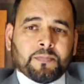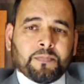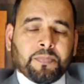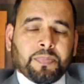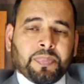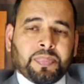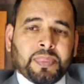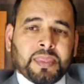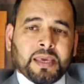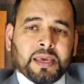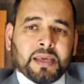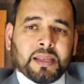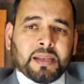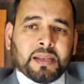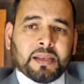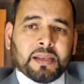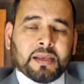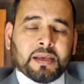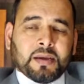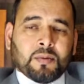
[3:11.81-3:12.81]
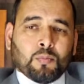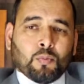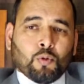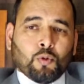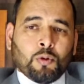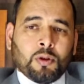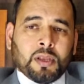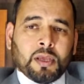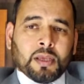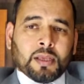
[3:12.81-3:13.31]
then
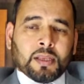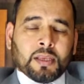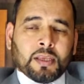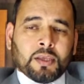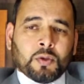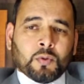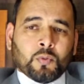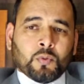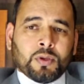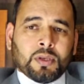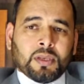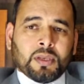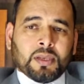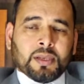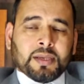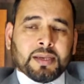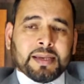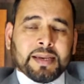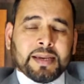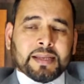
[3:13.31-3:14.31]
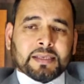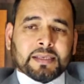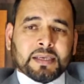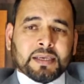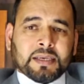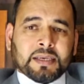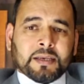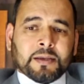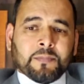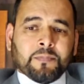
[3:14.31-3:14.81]
more likely you will get
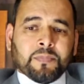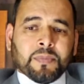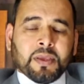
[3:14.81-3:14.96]
a